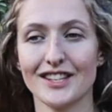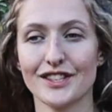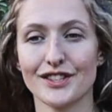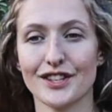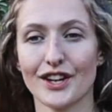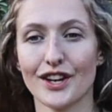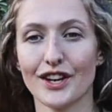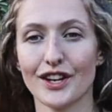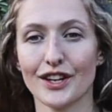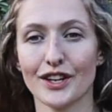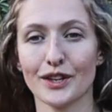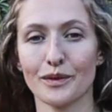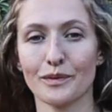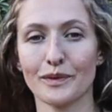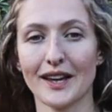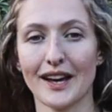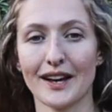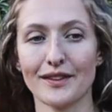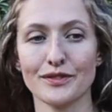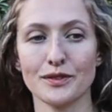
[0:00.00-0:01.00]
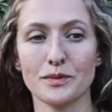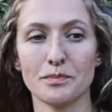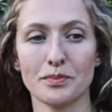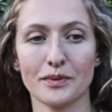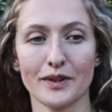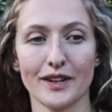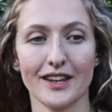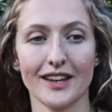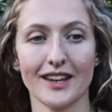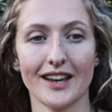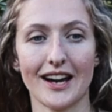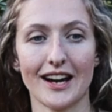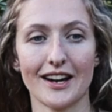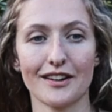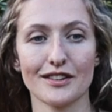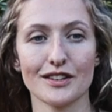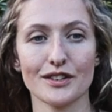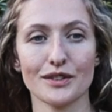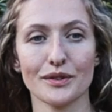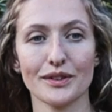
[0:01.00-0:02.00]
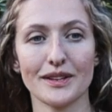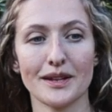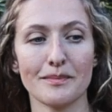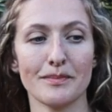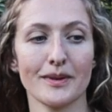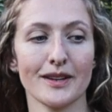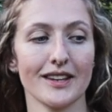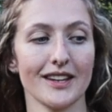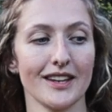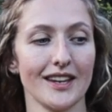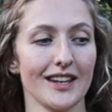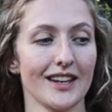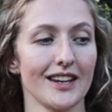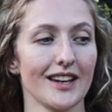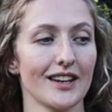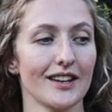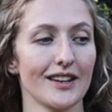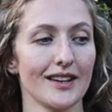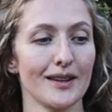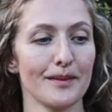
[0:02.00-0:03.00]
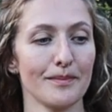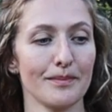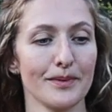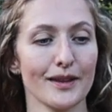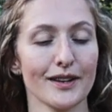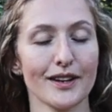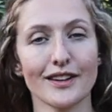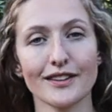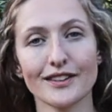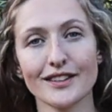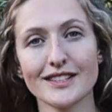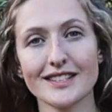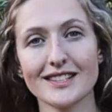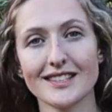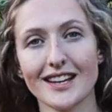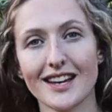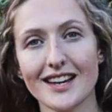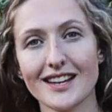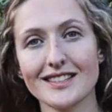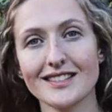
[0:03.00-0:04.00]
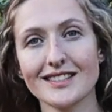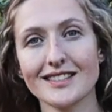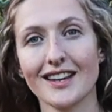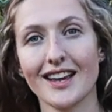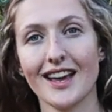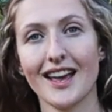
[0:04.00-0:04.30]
So we have to bring our toilet bucket up the concrete stairs,